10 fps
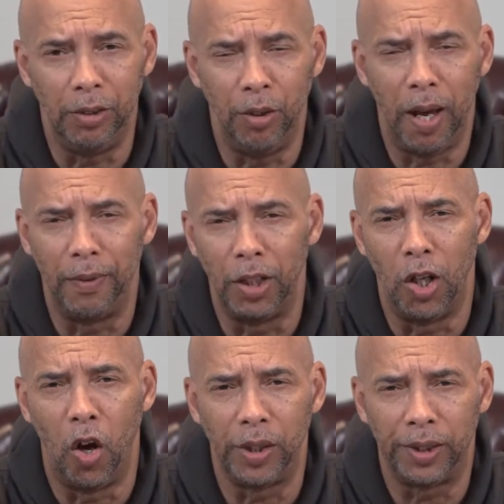You have a
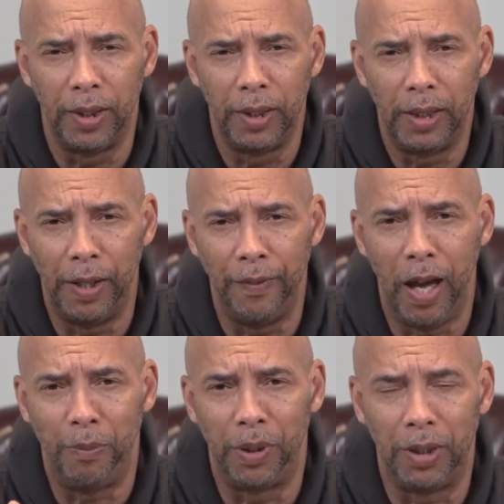loss of
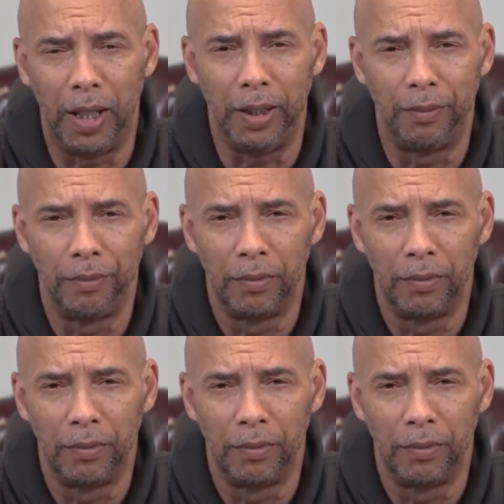appetite.